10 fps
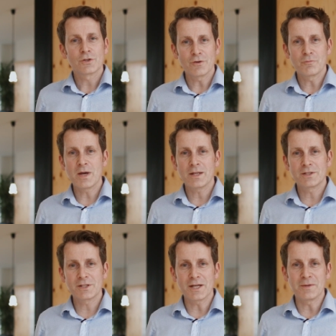So you've met the
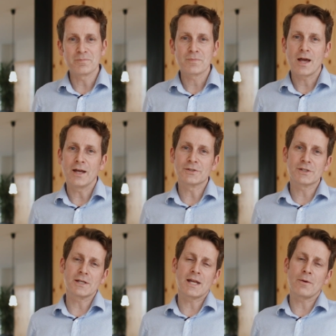team and
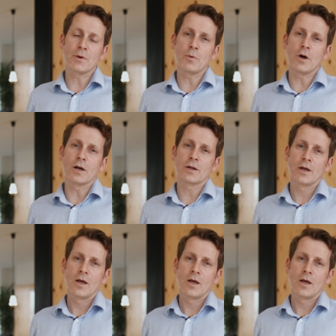seen how we work.